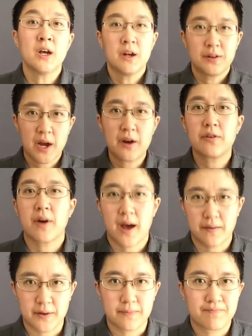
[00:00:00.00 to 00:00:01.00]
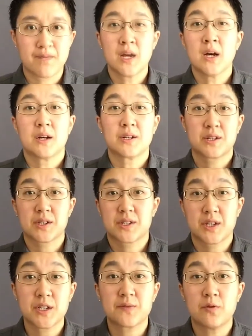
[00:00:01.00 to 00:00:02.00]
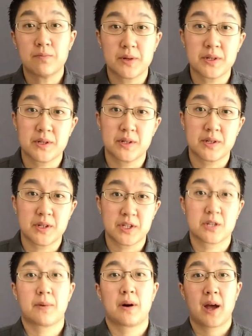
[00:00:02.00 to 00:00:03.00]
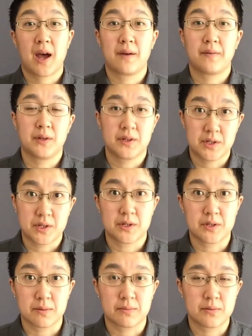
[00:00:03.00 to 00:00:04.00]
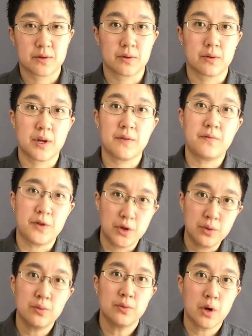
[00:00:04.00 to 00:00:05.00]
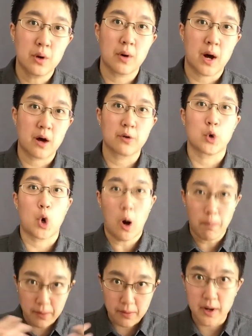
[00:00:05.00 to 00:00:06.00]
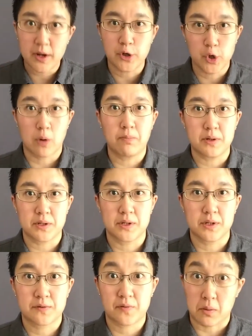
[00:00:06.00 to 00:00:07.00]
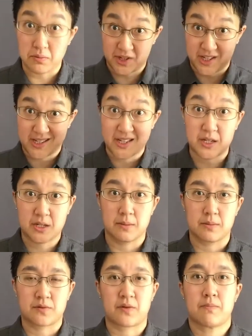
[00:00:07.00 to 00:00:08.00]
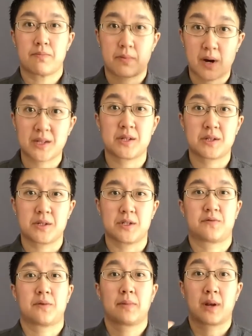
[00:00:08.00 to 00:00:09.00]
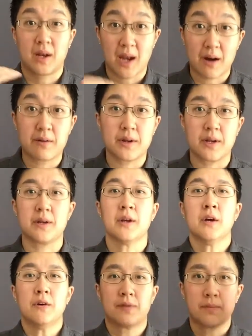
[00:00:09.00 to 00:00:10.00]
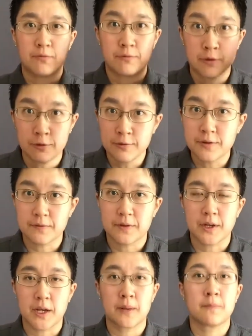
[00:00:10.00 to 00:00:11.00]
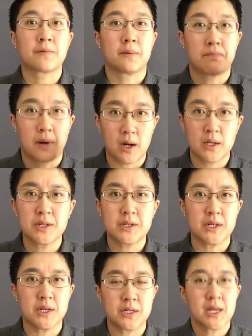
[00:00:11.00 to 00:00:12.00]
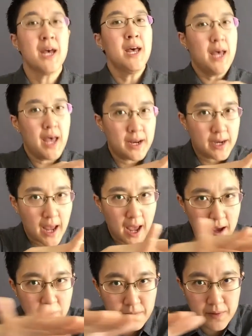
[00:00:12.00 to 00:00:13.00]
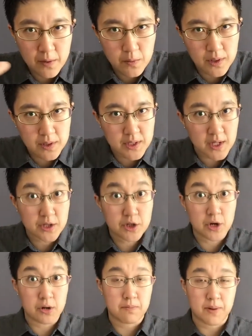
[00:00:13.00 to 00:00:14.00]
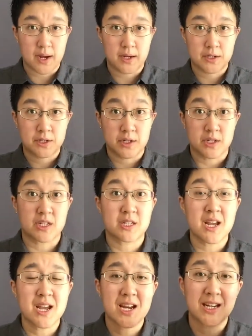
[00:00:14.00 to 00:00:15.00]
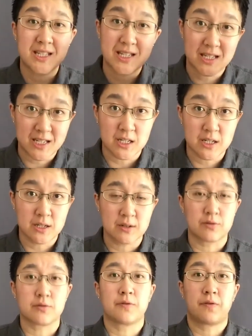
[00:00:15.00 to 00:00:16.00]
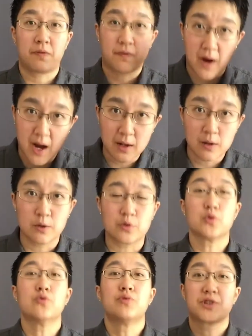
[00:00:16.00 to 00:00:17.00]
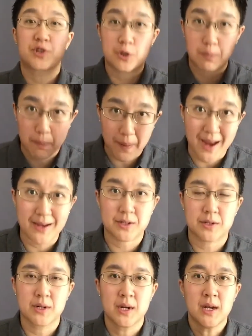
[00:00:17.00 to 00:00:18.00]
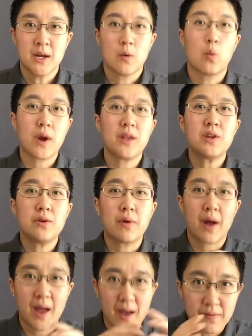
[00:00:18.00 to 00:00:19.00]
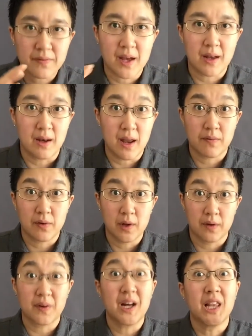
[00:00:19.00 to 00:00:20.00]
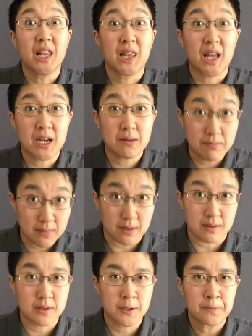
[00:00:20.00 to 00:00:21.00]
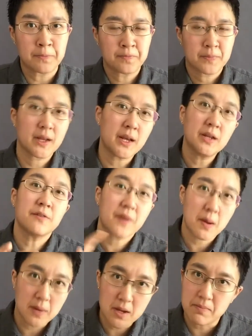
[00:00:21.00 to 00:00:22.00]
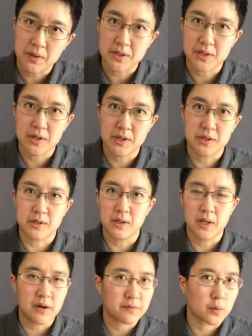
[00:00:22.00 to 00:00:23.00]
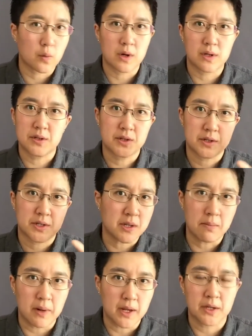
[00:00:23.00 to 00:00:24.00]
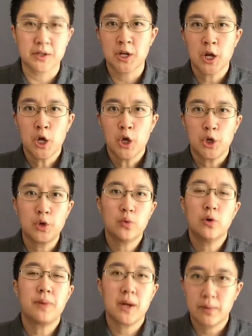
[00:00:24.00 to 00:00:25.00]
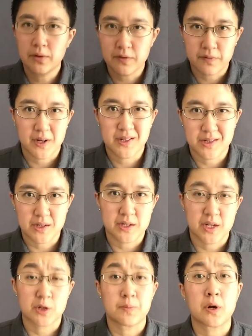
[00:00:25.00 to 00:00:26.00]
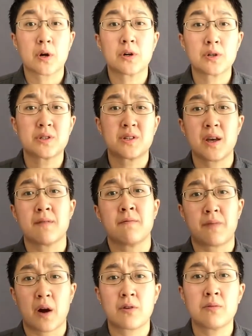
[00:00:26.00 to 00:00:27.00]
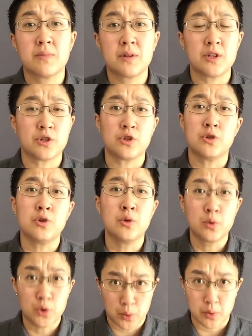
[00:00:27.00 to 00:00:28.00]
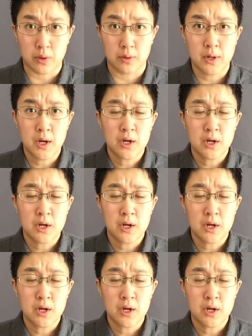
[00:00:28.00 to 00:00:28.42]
There you have it. A successful business is about having a system. So if you know how to operate your business from systems, from processes, from clarity, from rules of the game, from policies, and everyone does their best to stay consistent, to follow, to respect, when you have that level of alignment in a family business, loved ones, siblings, you will be able to find success because the environment is neutral.